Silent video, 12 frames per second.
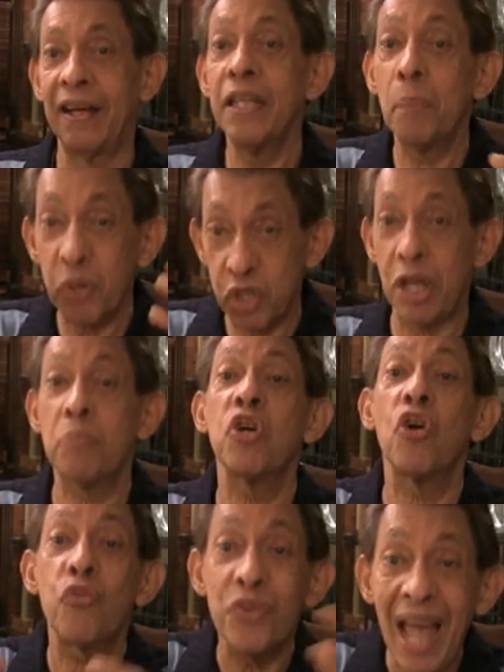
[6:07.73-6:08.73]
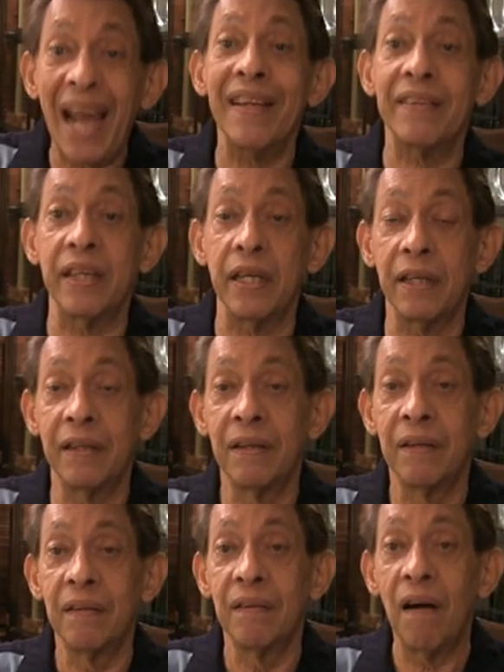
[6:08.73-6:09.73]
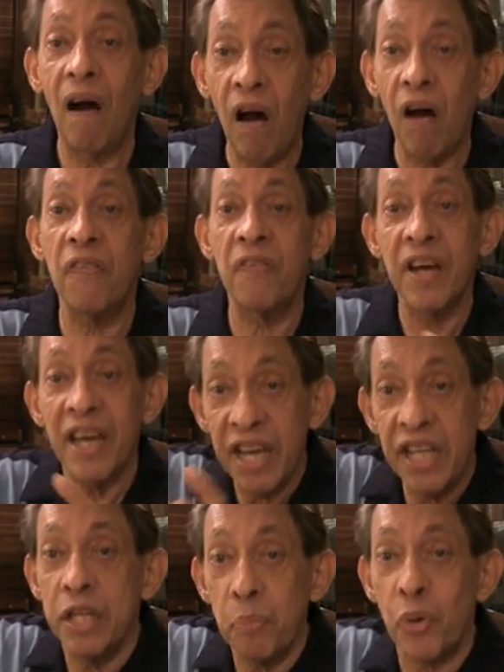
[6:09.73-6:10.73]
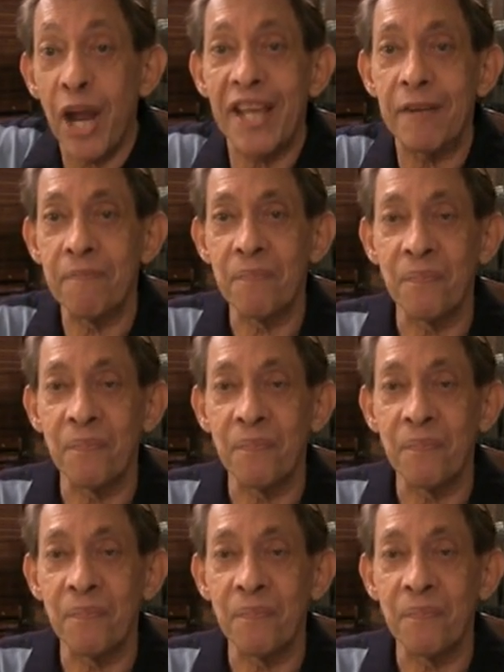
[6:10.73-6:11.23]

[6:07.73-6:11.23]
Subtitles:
the perception of reality in the brain.